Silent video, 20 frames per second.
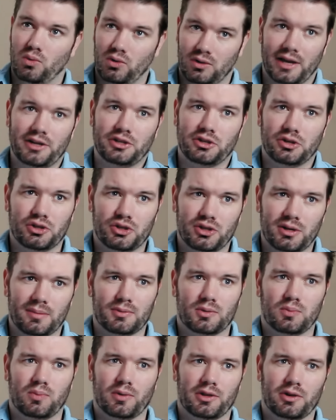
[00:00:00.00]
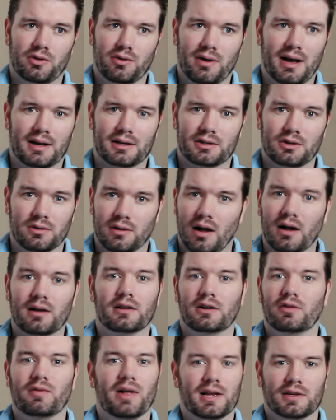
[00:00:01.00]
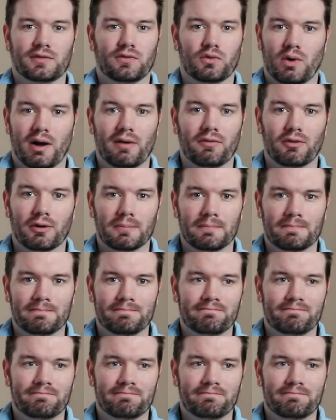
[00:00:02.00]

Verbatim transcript: Relationships with your ex are not going to last forever.